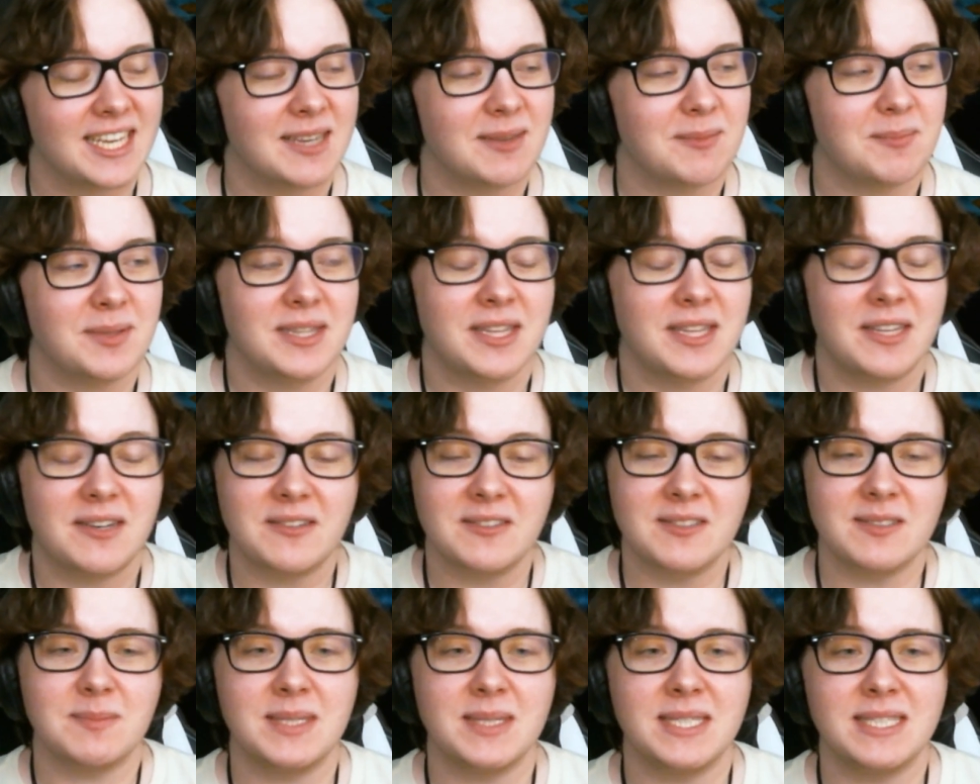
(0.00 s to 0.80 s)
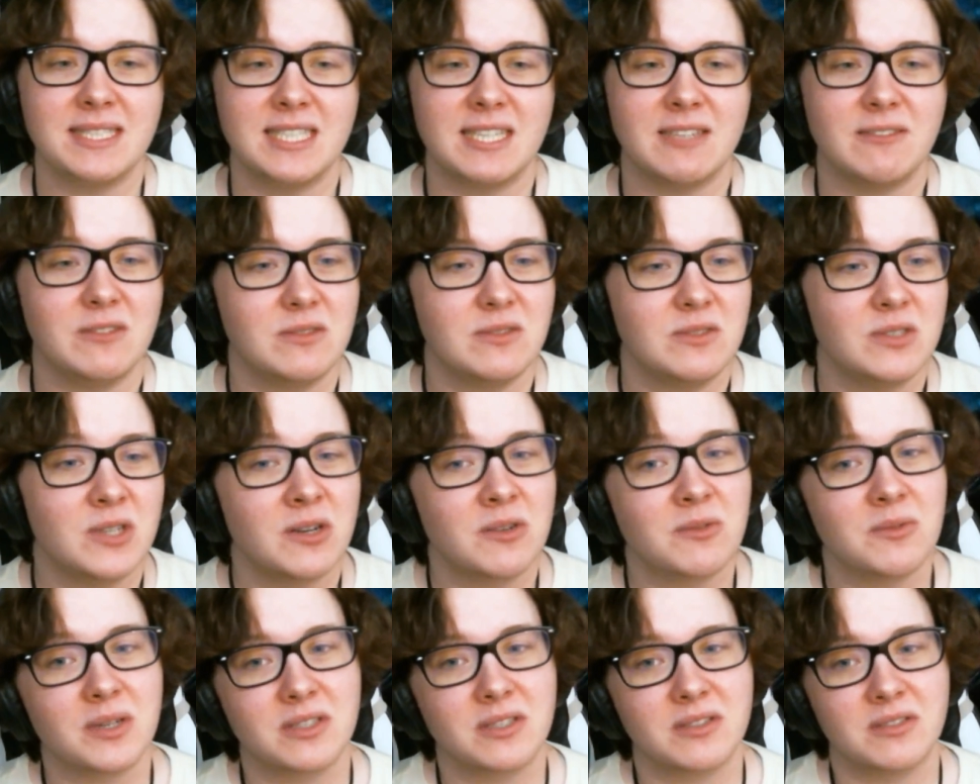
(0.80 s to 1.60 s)
But that also means if you
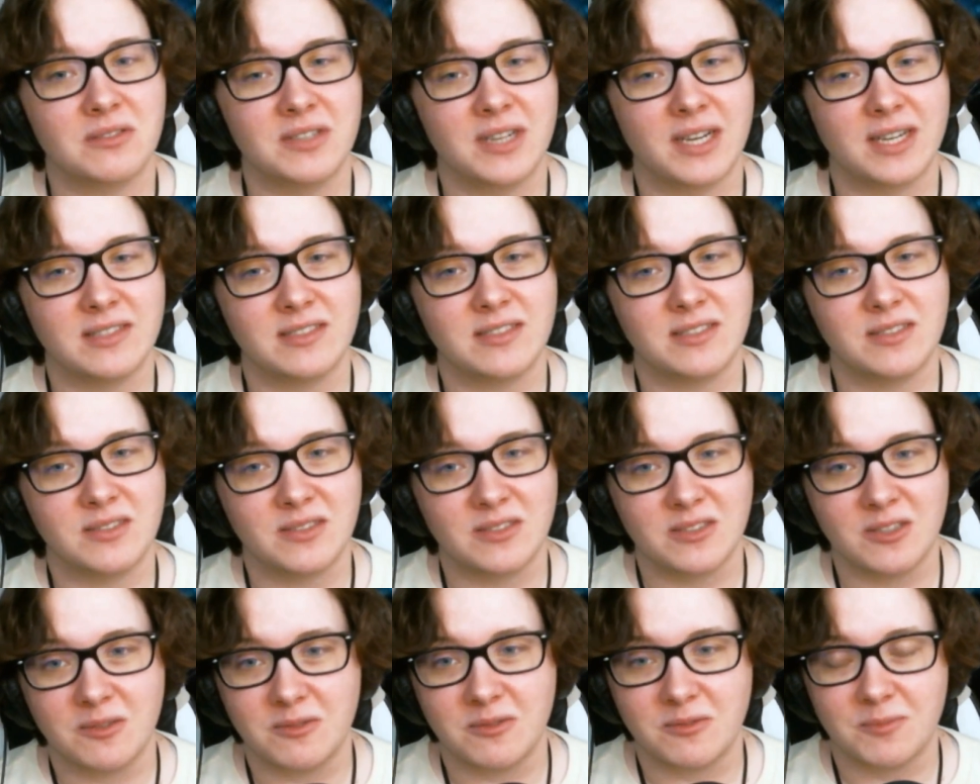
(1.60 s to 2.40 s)
don't work through guides and you still